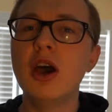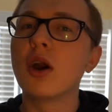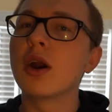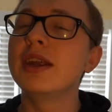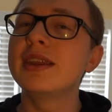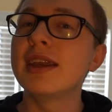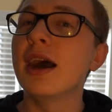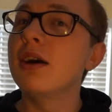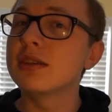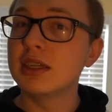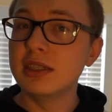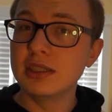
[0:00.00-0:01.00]
or anything
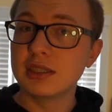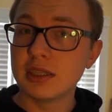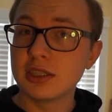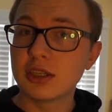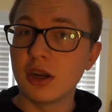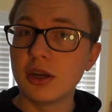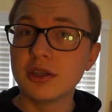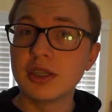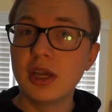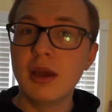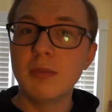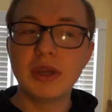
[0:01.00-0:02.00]
else that needs to get charged.
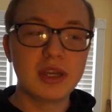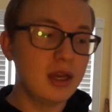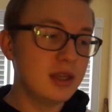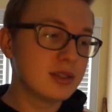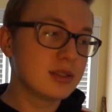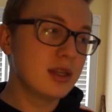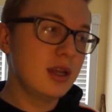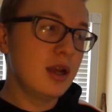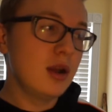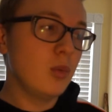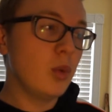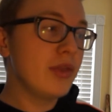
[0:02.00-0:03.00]
Because
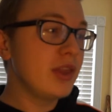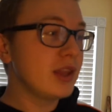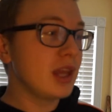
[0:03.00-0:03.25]
one thing